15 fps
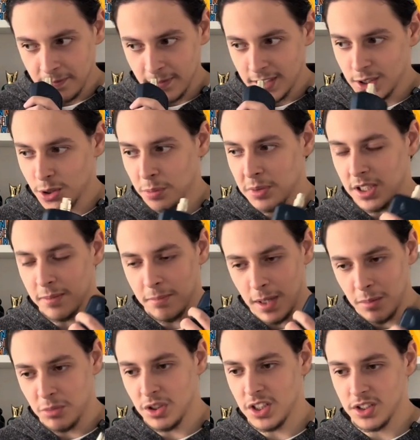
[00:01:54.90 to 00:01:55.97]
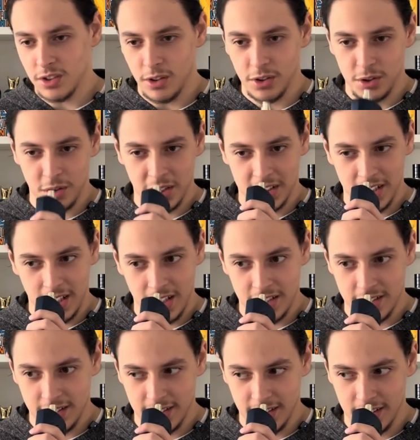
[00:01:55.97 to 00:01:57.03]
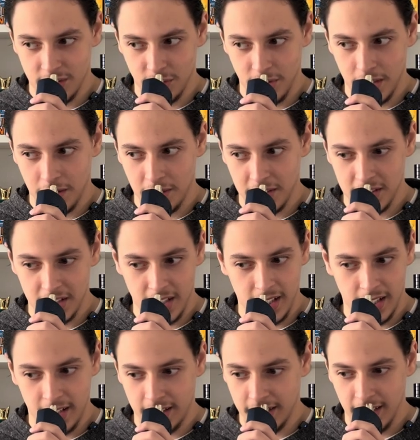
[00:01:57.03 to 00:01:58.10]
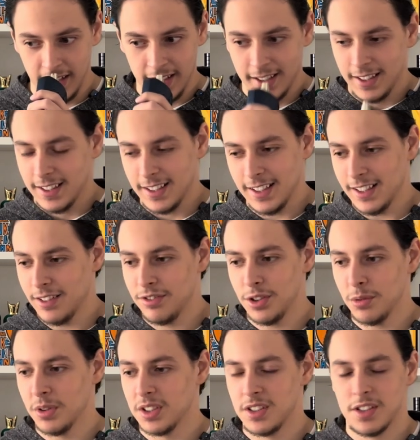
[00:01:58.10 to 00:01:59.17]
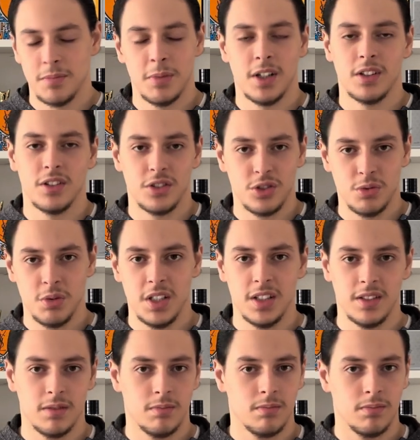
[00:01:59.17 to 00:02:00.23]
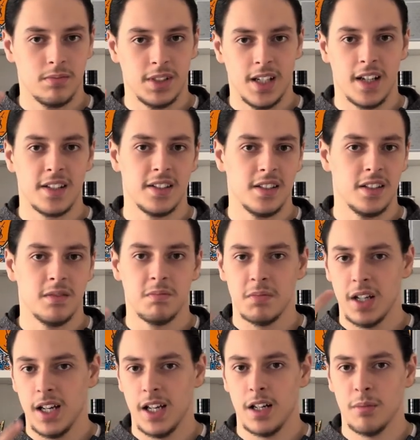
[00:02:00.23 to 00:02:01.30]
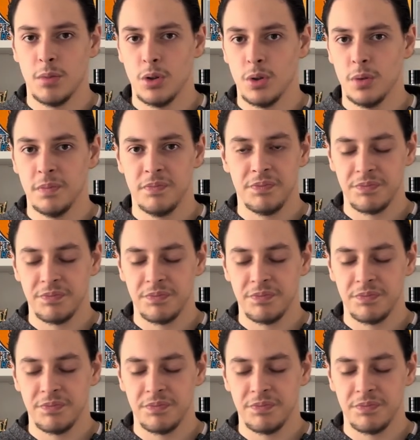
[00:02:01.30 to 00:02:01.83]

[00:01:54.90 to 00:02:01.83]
So many memories also attached to this fragrance, and if you want to smell sweet, sexy, edible,